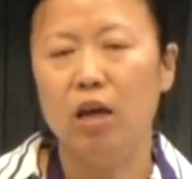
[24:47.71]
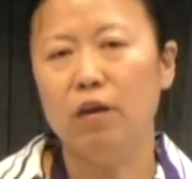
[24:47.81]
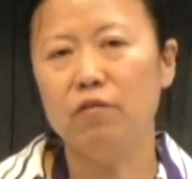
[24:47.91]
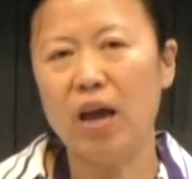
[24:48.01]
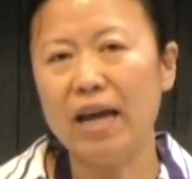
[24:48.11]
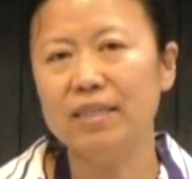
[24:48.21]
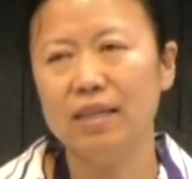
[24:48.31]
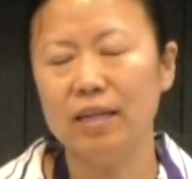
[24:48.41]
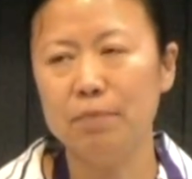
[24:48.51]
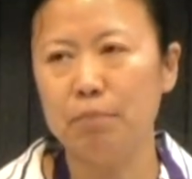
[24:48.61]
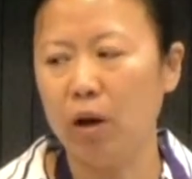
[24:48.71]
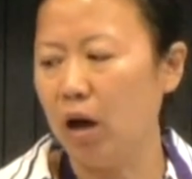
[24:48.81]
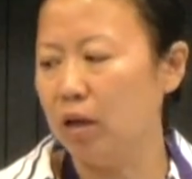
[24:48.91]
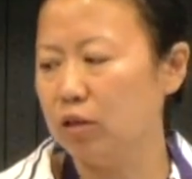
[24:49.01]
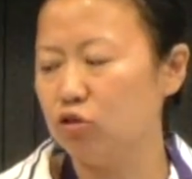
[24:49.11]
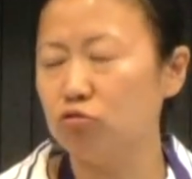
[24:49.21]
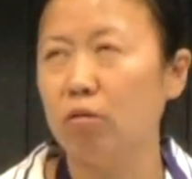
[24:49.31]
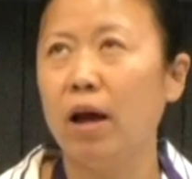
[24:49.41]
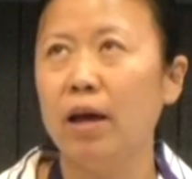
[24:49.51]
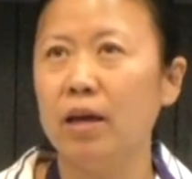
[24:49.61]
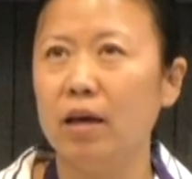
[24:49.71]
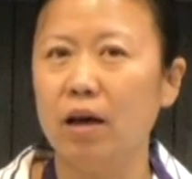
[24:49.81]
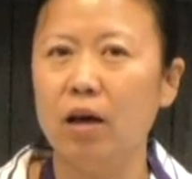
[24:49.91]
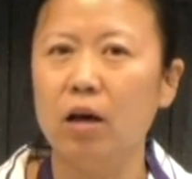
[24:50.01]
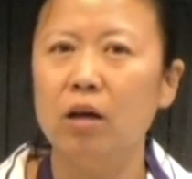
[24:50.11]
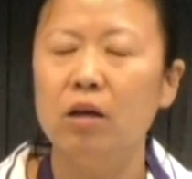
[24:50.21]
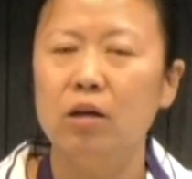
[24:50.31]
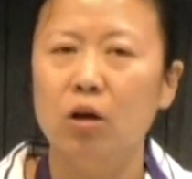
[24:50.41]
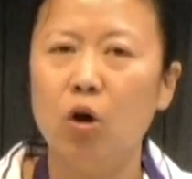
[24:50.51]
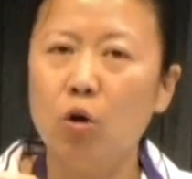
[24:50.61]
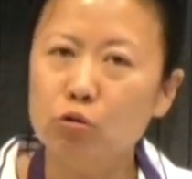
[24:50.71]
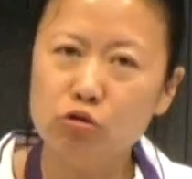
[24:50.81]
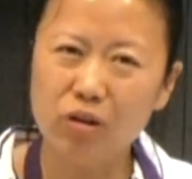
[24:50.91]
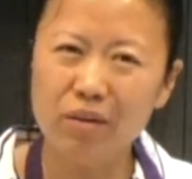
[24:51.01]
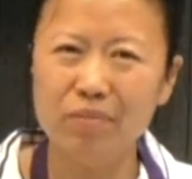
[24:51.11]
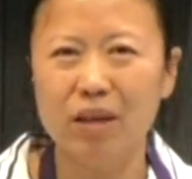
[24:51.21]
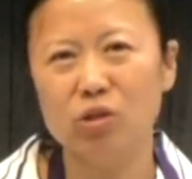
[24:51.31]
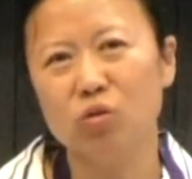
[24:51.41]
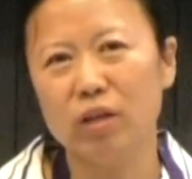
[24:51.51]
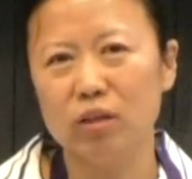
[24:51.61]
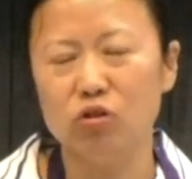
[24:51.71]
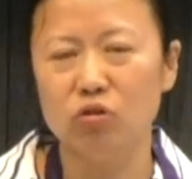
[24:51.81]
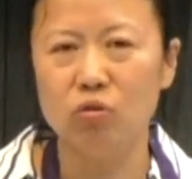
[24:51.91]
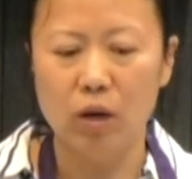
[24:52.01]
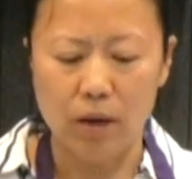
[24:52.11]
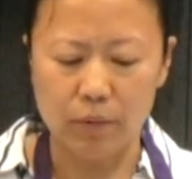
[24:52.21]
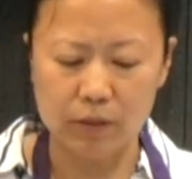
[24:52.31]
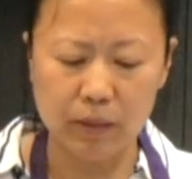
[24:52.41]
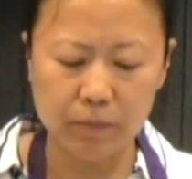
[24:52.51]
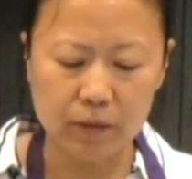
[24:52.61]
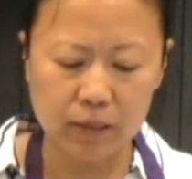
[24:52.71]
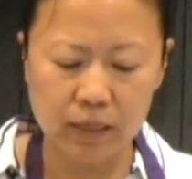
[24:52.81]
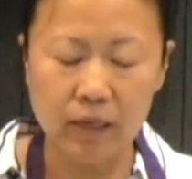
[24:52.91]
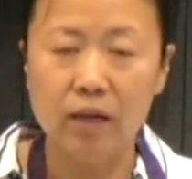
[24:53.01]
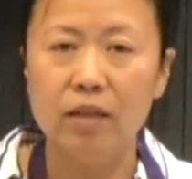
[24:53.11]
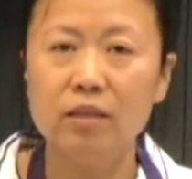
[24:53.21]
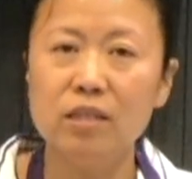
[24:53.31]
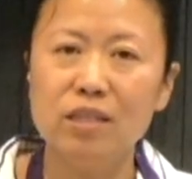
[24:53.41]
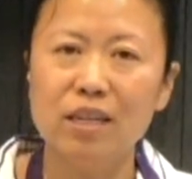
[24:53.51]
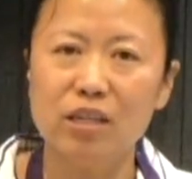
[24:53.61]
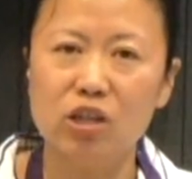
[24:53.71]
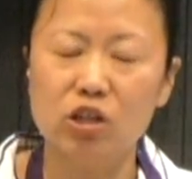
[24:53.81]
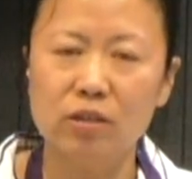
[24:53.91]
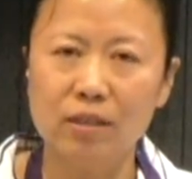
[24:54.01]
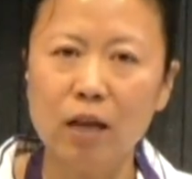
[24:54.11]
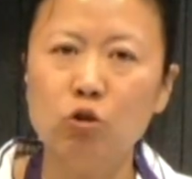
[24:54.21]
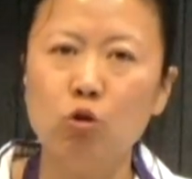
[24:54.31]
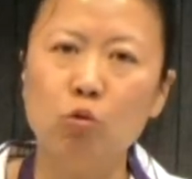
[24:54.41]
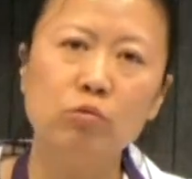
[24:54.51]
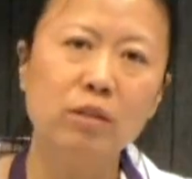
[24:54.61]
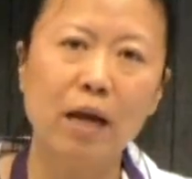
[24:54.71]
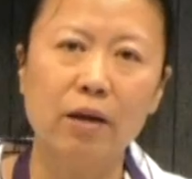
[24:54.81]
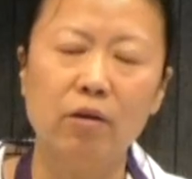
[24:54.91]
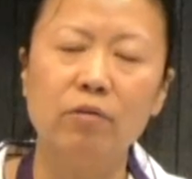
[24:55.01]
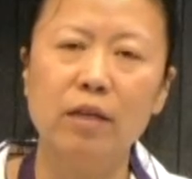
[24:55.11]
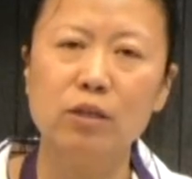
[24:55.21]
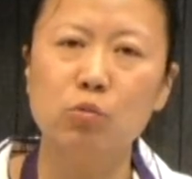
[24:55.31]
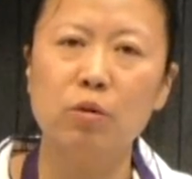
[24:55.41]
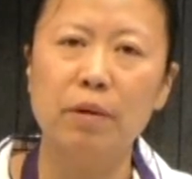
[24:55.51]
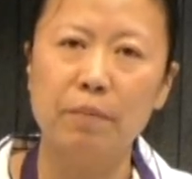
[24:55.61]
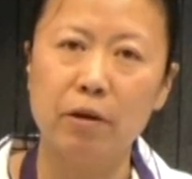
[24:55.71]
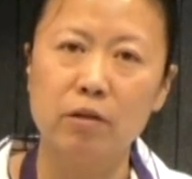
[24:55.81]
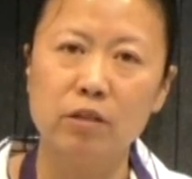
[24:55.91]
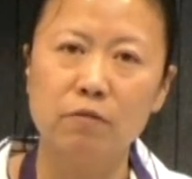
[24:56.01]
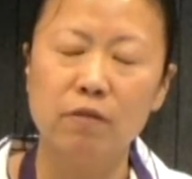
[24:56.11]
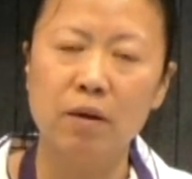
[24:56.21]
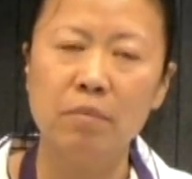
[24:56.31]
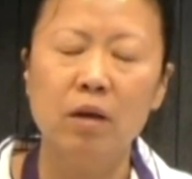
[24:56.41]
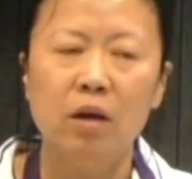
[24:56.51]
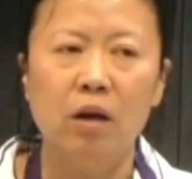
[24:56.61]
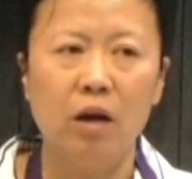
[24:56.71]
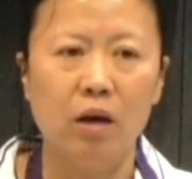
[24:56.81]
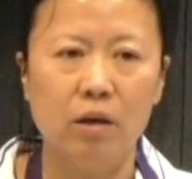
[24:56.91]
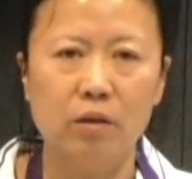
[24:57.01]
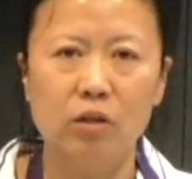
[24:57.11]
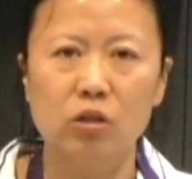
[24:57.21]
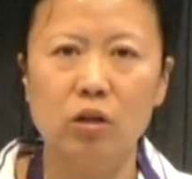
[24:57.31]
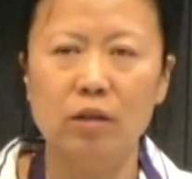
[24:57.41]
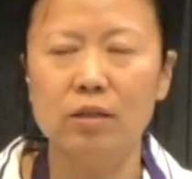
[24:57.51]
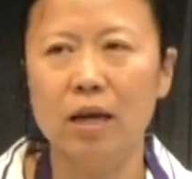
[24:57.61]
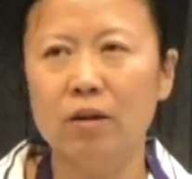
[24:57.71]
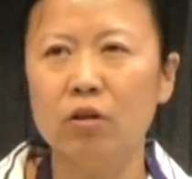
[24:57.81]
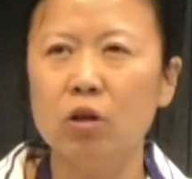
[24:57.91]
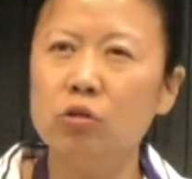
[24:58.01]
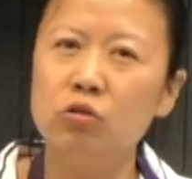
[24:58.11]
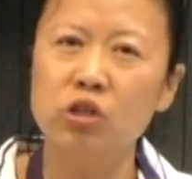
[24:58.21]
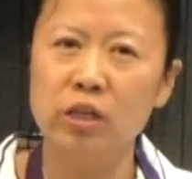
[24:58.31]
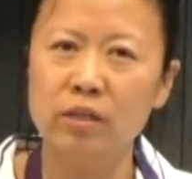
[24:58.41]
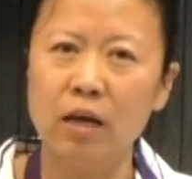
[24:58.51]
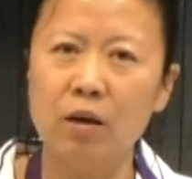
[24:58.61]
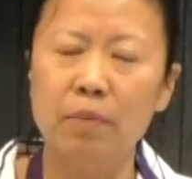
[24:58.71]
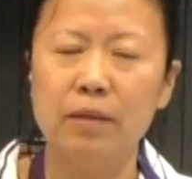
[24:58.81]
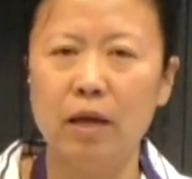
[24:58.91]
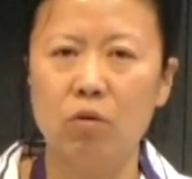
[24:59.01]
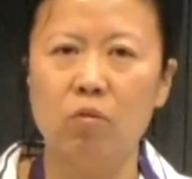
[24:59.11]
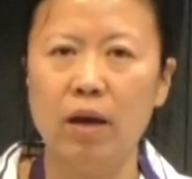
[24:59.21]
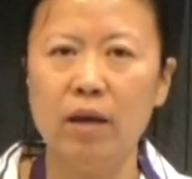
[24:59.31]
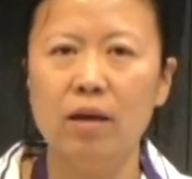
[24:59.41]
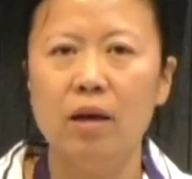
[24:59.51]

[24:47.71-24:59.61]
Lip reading: If you accidentally bought the dry whole shrimp, that's okay too. But typically, this is a Shandong style. That's where my parents are from. It's kind of close to Qingdao, but not quite.